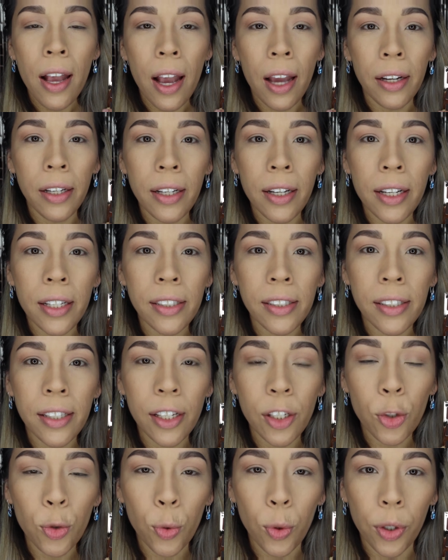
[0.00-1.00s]
and it is
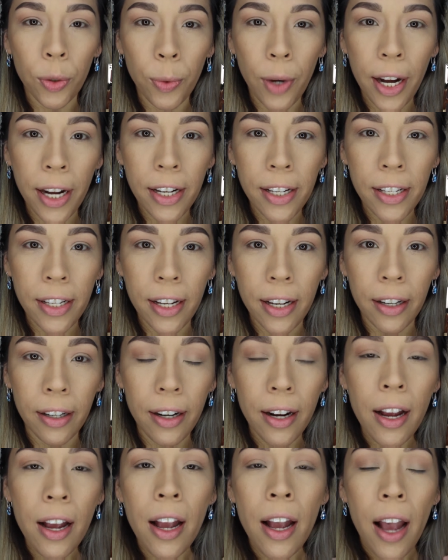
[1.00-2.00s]
this one right
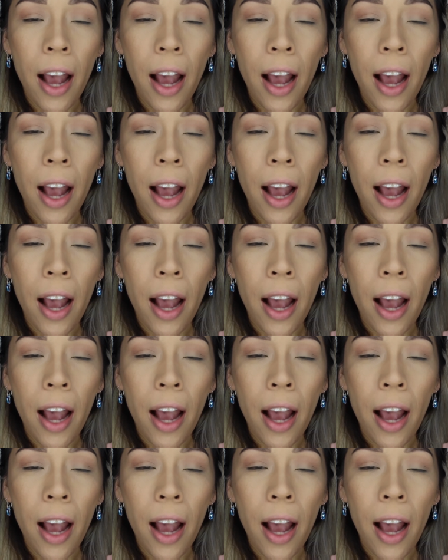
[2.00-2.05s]
here.